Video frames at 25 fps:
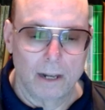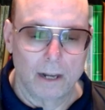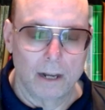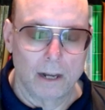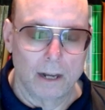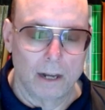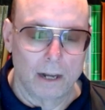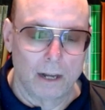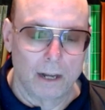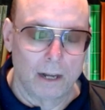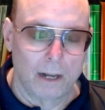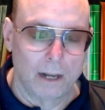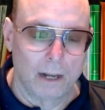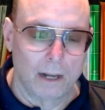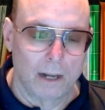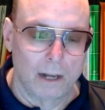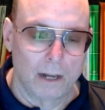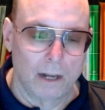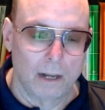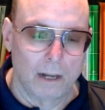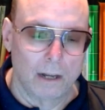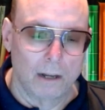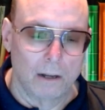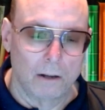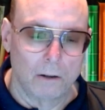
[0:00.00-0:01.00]

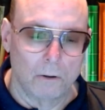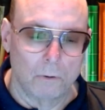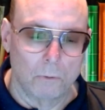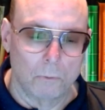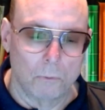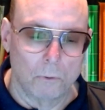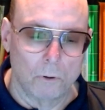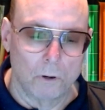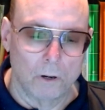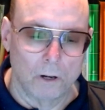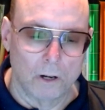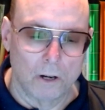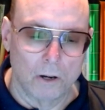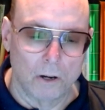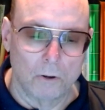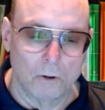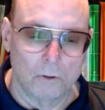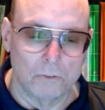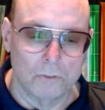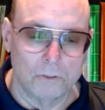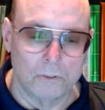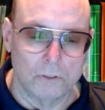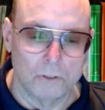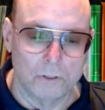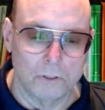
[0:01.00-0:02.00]
or
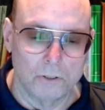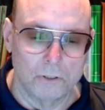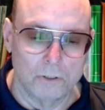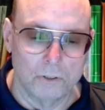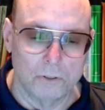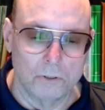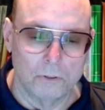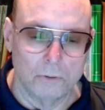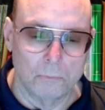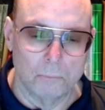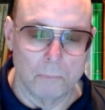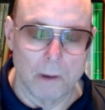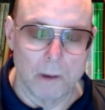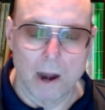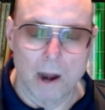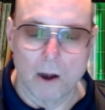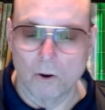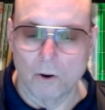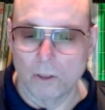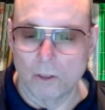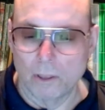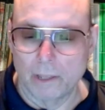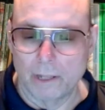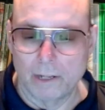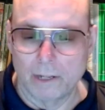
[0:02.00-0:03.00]
go to
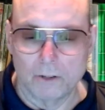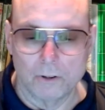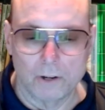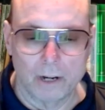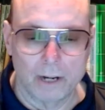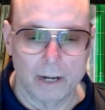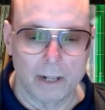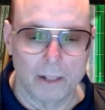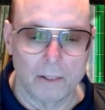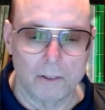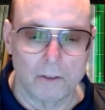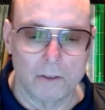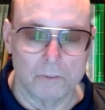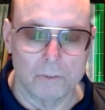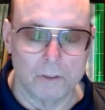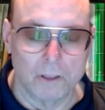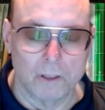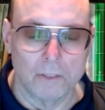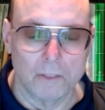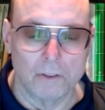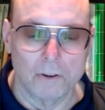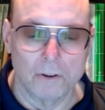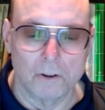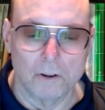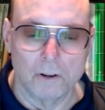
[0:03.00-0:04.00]
Maryland or any of those
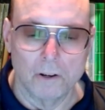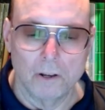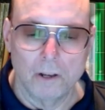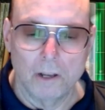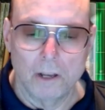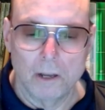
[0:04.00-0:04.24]
other